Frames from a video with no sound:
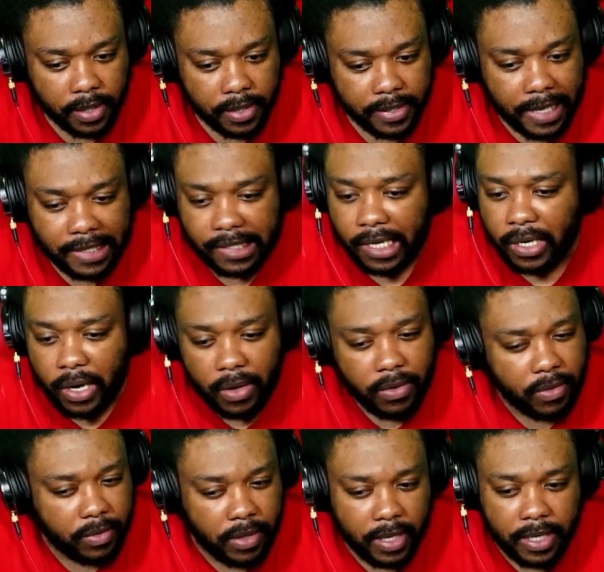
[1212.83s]
that's another
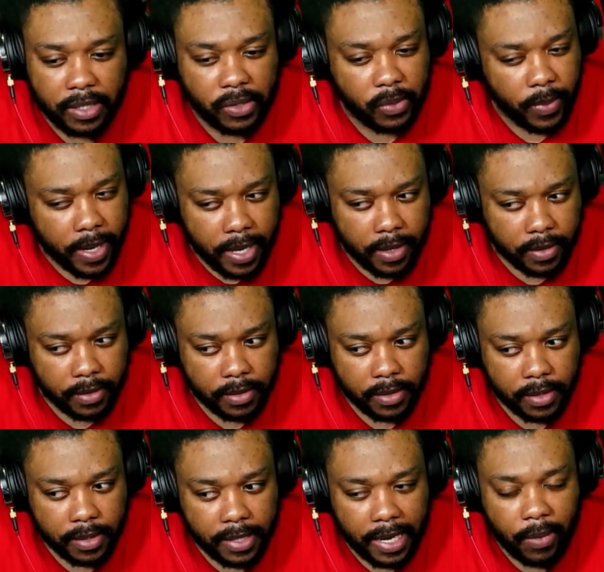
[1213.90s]
thing as well.
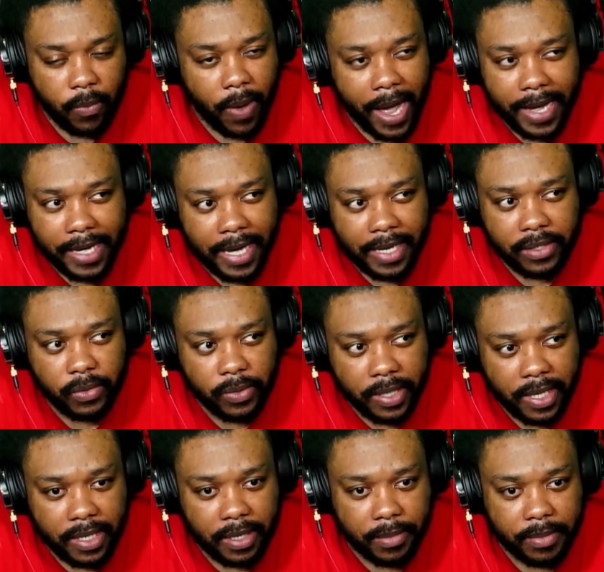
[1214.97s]
Like, why can't you
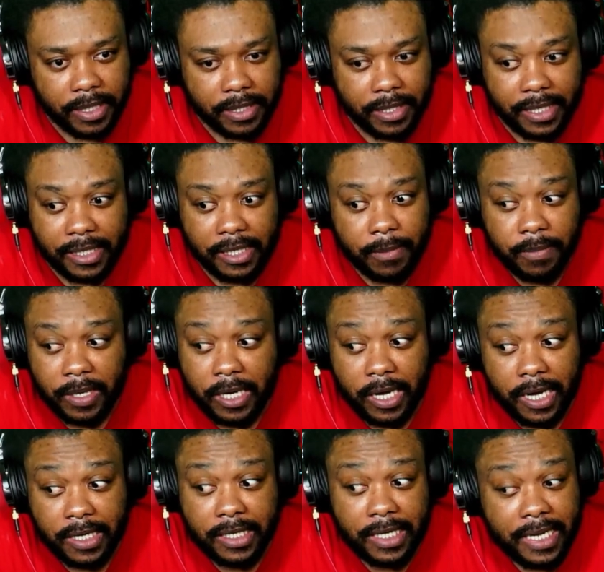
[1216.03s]
kill him? Is is it
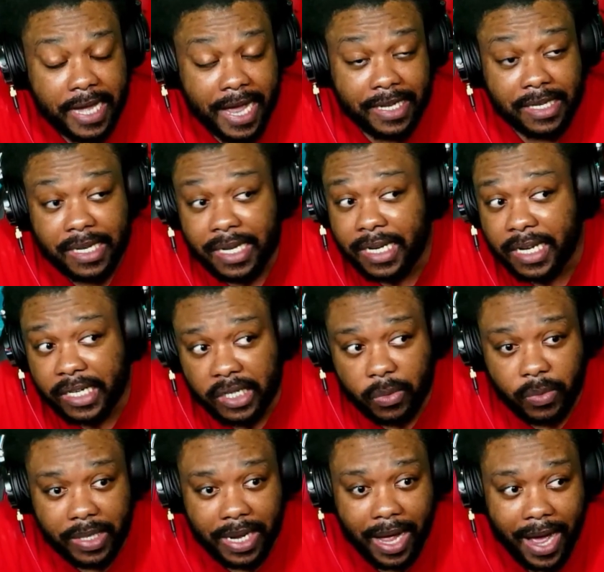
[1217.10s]
because he has a connection
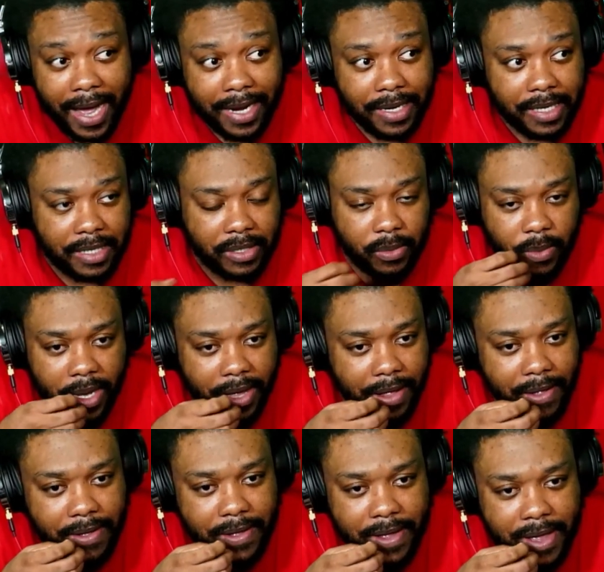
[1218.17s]
with the island as
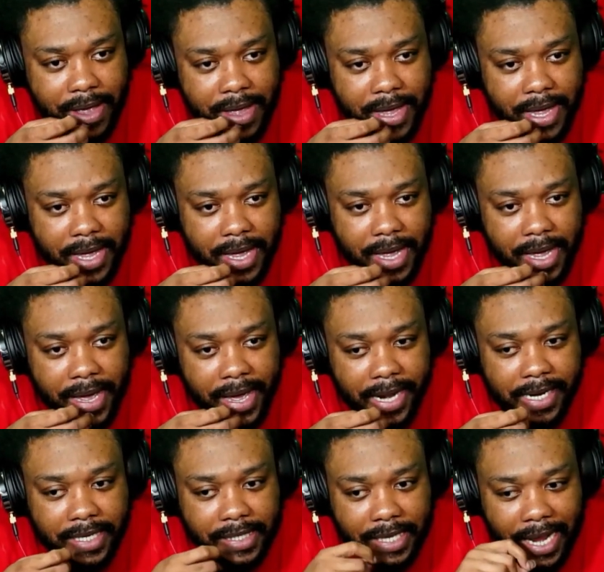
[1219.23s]
well? And
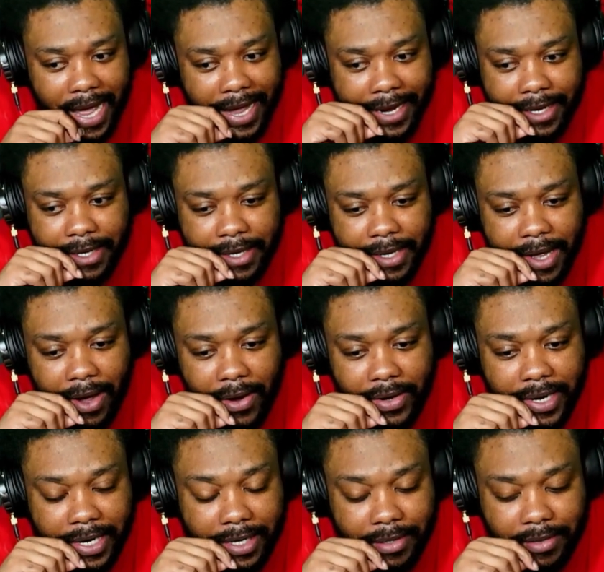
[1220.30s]
it's like, are they?